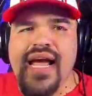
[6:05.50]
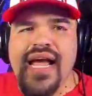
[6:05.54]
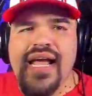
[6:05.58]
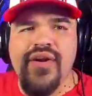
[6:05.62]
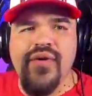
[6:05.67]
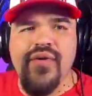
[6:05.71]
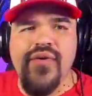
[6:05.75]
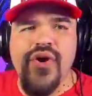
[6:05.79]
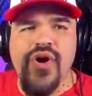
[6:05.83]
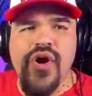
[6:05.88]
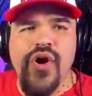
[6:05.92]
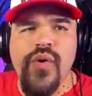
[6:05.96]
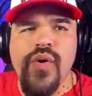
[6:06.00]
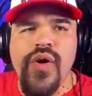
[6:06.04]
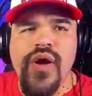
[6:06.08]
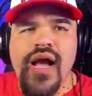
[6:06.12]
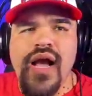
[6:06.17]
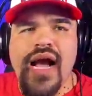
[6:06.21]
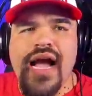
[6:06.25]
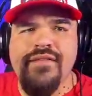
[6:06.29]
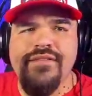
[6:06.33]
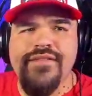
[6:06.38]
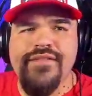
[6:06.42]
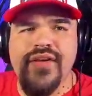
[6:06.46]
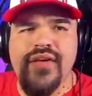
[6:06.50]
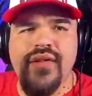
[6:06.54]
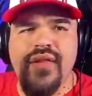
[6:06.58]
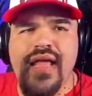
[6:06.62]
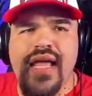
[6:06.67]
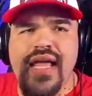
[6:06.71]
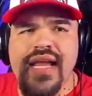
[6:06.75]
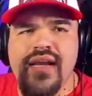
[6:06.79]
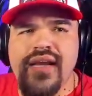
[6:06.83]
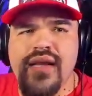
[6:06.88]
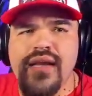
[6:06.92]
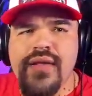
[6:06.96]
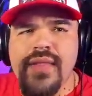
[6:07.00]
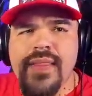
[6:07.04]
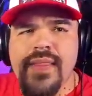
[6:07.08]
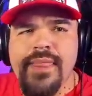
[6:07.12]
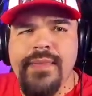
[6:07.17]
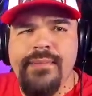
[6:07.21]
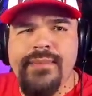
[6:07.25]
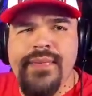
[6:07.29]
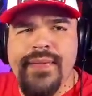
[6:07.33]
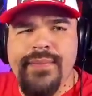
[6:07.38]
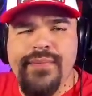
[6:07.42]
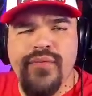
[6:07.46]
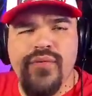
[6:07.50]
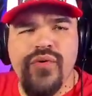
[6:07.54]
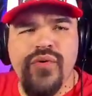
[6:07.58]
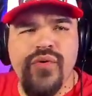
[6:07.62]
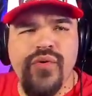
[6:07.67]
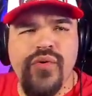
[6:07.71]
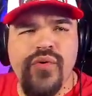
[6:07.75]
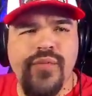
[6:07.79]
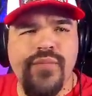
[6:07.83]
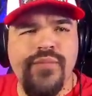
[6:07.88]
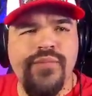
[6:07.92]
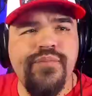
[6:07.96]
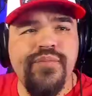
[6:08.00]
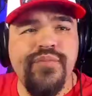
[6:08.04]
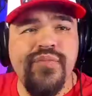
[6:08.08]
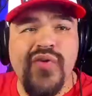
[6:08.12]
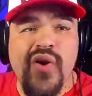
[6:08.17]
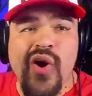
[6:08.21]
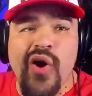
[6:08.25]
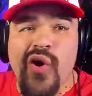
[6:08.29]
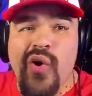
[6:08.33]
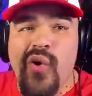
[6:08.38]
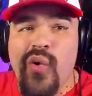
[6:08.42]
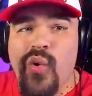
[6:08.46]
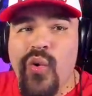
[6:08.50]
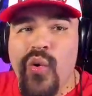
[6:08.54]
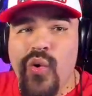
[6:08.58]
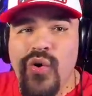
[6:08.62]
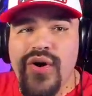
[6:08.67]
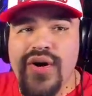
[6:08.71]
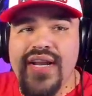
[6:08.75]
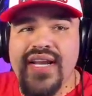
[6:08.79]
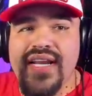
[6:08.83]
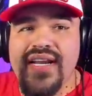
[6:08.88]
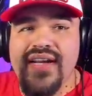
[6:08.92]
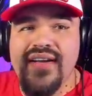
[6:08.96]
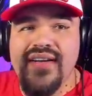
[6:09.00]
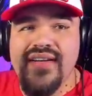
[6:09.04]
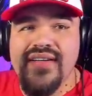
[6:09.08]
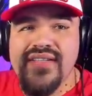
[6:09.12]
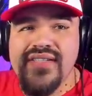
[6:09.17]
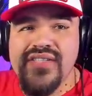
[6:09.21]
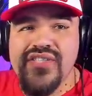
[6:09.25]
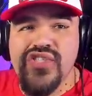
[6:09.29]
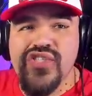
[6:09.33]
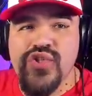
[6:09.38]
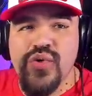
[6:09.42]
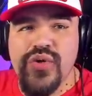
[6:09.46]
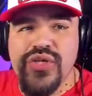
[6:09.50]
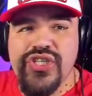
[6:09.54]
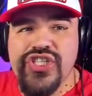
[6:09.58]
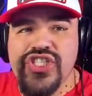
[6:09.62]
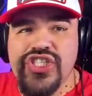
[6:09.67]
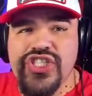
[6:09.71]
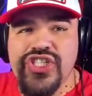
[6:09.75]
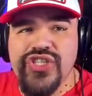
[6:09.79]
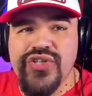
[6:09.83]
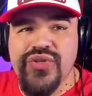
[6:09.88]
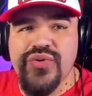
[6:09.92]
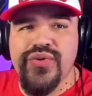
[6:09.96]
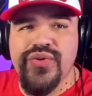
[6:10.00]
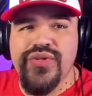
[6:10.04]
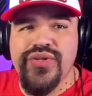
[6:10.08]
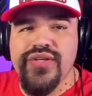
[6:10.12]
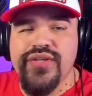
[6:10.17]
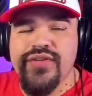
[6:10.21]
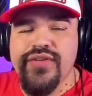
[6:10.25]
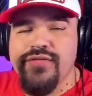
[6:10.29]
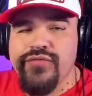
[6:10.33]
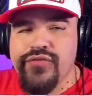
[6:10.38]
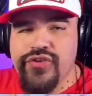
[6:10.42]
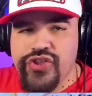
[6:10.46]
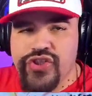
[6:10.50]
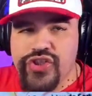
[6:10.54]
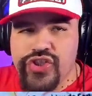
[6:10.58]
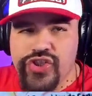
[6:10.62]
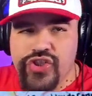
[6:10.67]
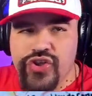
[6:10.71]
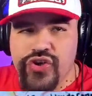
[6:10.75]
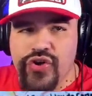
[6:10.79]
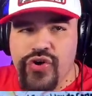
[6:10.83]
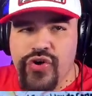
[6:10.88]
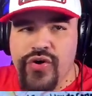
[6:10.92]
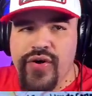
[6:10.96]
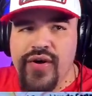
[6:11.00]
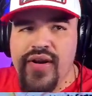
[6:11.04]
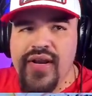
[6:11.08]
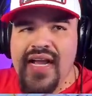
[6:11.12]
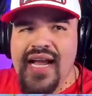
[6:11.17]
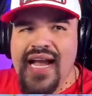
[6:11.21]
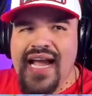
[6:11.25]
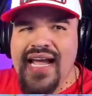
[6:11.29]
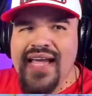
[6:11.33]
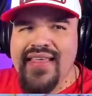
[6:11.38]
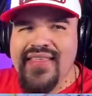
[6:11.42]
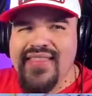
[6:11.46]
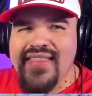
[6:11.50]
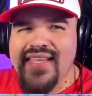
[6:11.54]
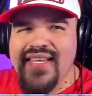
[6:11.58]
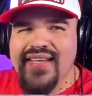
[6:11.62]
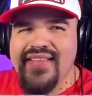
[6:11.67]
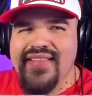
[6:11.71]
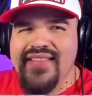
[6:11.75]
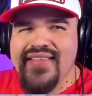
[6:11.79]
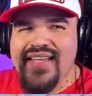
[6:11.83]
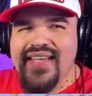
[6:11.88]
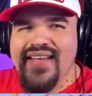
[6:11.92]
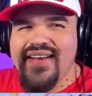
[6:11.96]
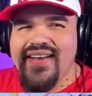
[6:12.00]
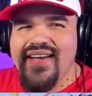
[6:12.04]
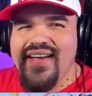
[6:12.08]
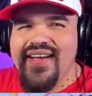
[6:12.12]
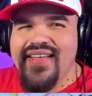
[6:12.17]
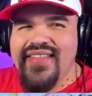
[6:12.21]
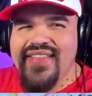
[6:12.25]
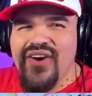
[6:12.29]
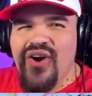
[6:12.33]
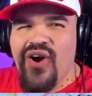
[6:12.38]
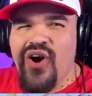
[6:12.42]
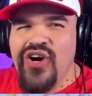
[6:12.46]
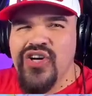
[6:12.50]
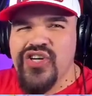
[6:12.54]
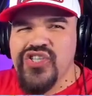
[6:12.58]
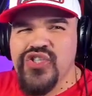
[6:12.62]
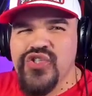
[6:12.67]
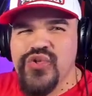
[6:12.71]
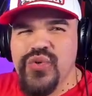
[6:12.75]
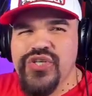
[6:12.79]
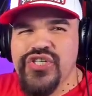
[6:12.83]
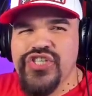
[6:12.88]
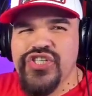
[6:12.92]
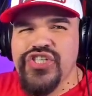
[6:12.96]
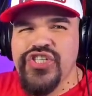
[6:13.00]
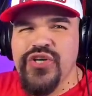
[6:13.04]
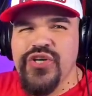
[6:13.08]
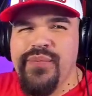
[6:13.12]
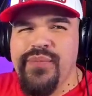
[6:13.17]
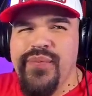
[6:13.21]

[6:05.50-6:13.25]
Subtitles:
I don't know. I feel like people are hoarding Sword and Shield for sure. I think that there are Sword and Shield